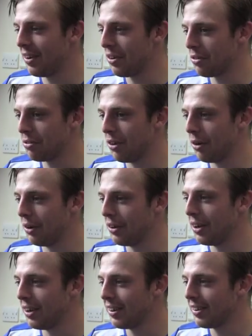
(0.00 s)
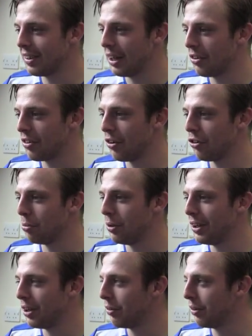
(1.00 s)
I was following on social
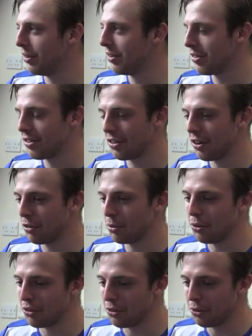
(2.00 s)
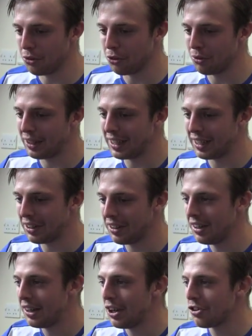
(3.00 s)
media and Sky Sports and all sorts, really,
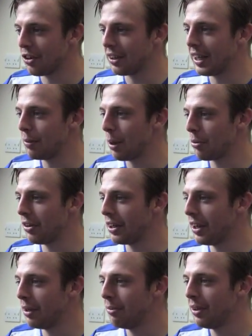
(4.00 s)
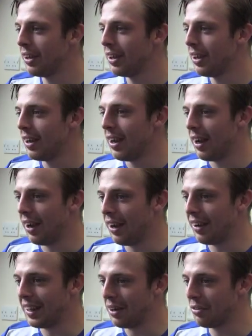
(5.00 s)
trying to keep up with the game.
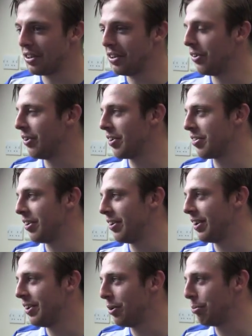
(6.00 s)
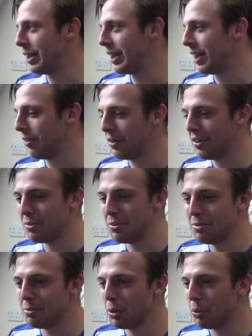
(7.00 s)
Obviously not nice to not be there and
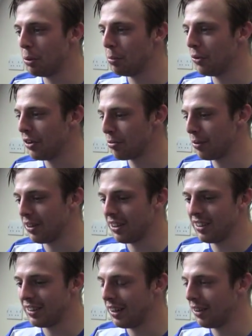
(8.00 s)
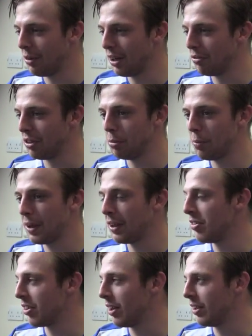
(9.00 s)
not be with the boys, but hopefully be back
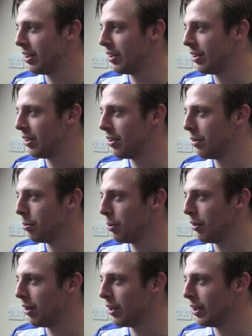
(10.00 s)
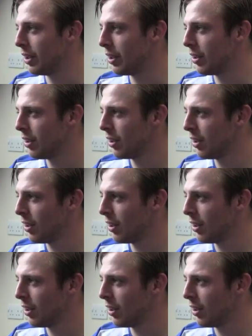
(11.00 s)
in Saturday and be around it again.